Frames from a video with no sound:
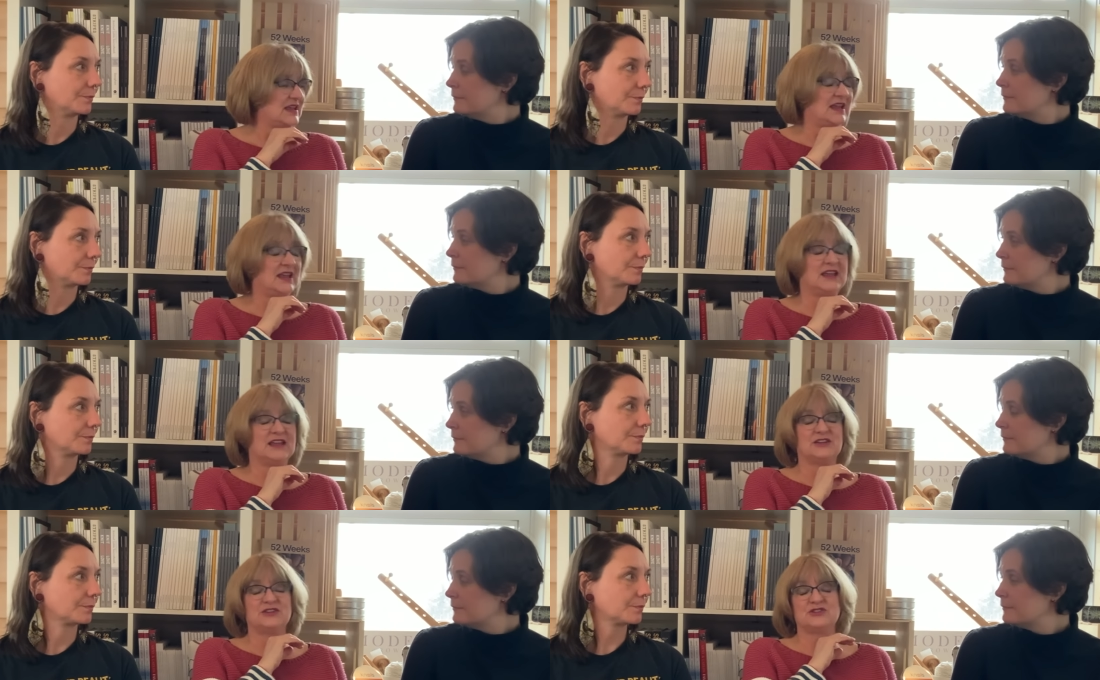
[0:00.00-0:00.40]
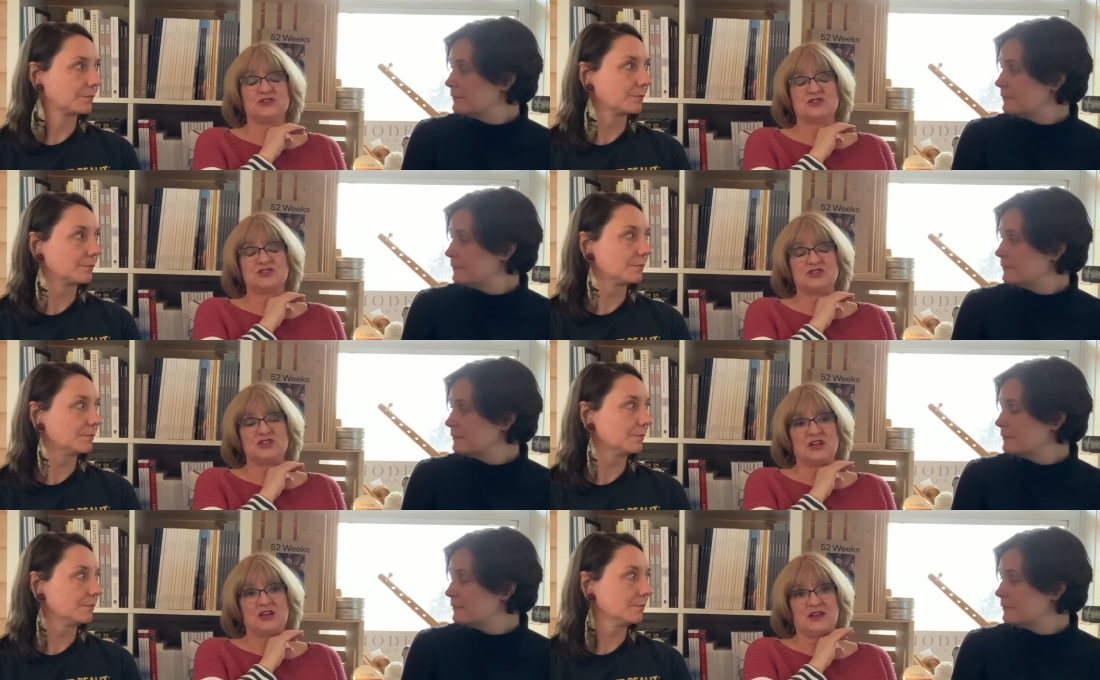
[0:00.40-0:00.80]

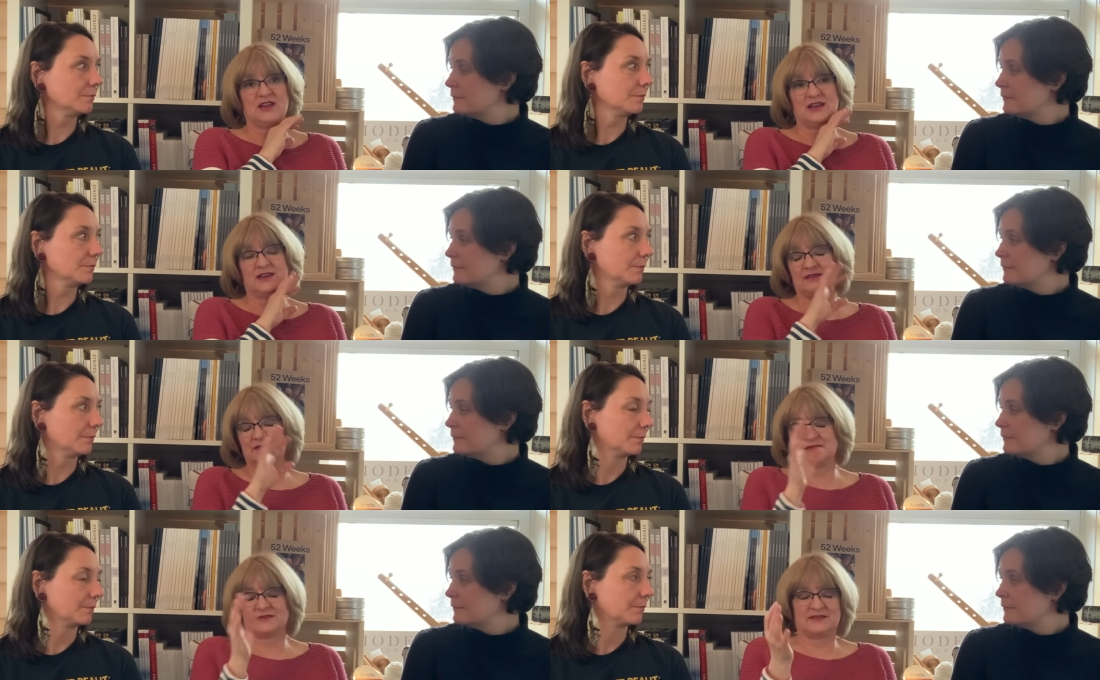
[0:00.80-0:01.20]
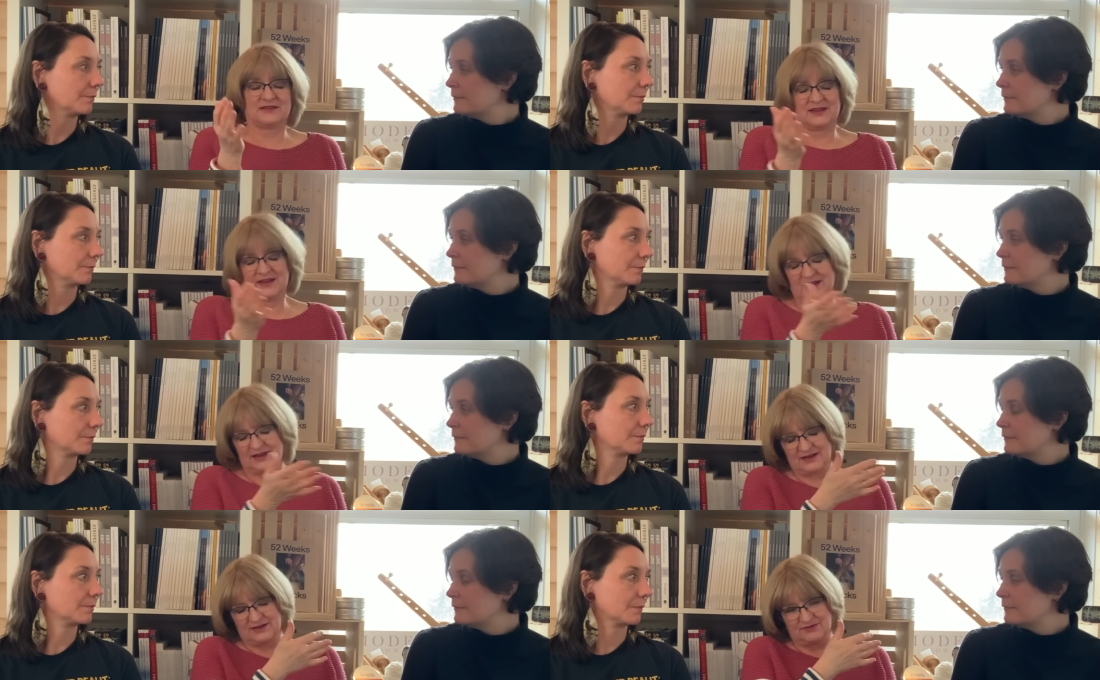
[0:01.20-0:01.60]
Speaker 1: and and
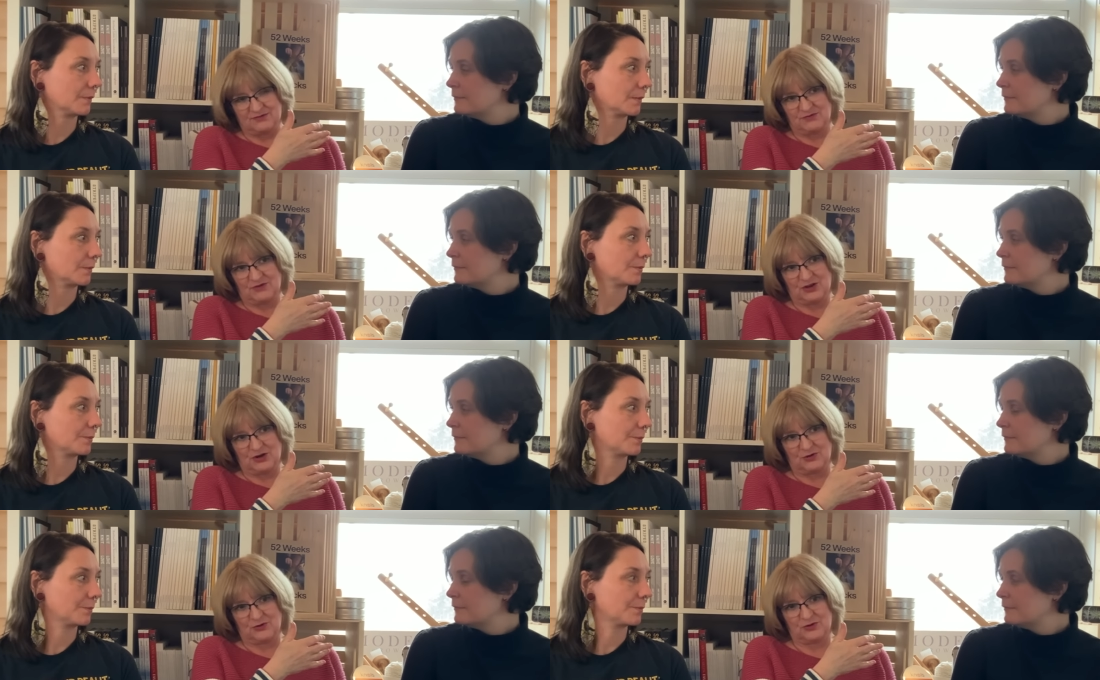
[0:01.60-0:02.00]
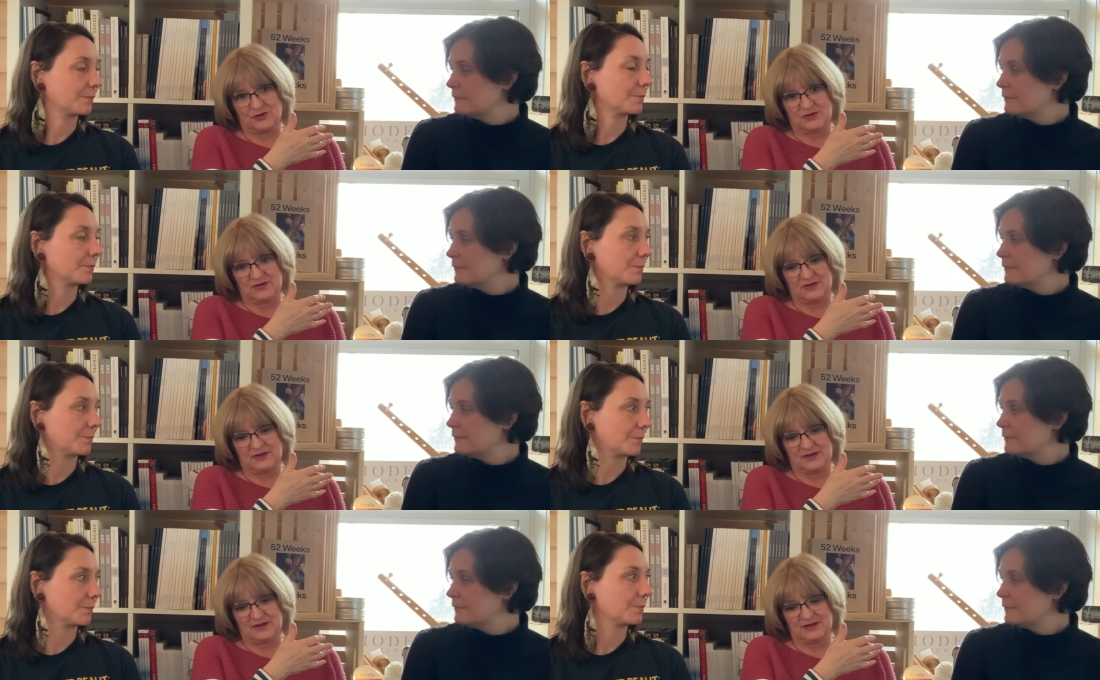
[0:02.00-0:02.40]
the you know
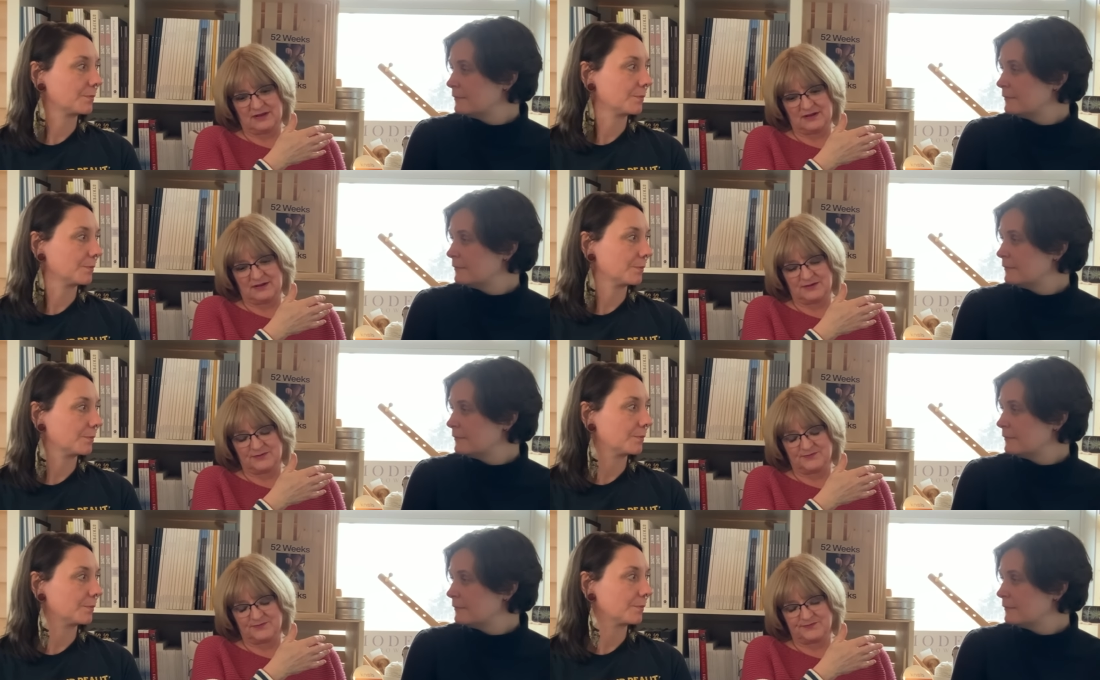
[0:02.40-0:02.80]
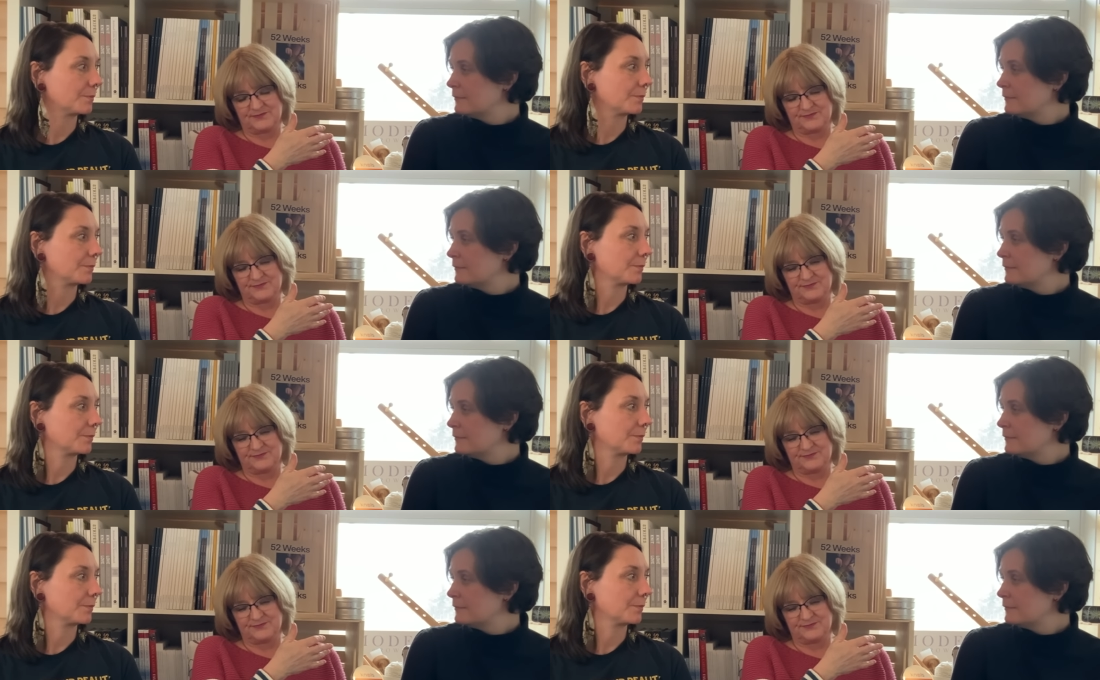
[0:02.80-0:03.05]
the